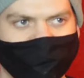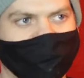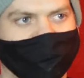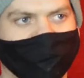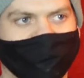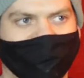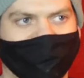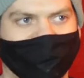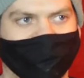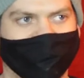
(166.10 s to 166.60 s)
to
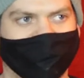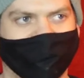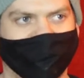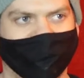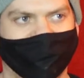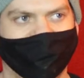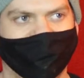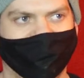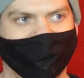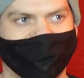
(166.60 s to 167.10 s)
where
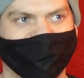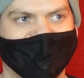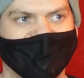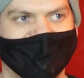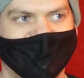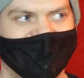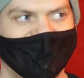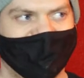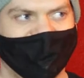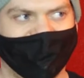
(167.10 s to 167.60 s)
uh,
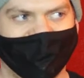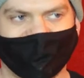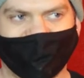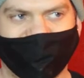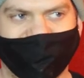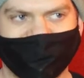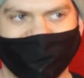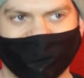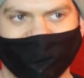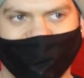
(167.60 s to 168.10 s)
it
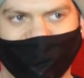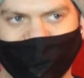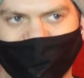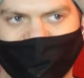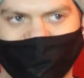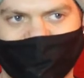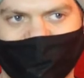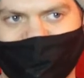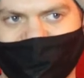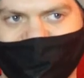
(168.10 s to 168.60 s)
has
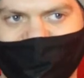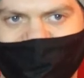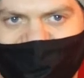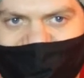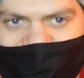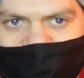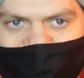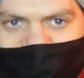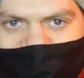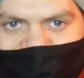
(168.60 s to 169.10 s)
almost the
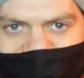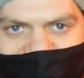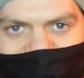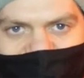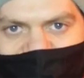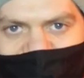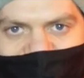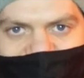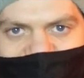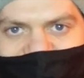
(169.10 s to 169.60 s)
same
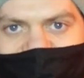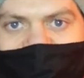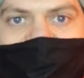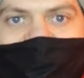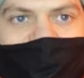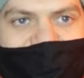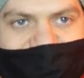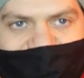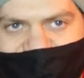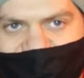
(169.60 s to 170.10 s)
feeling as
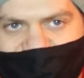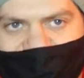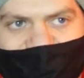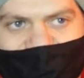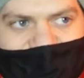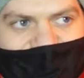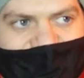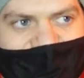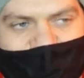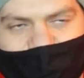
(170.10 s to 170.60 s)
chicken,
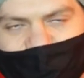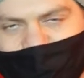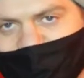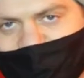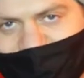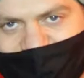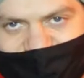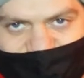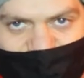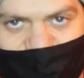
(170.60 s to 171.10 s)
which
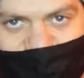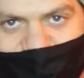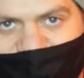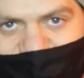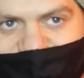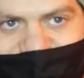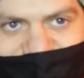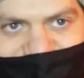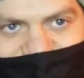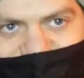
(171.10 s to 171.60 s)
makes it
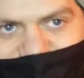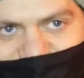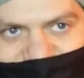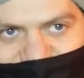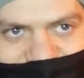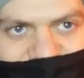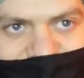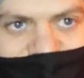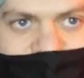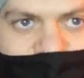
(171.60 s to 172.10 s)
really nice to eat.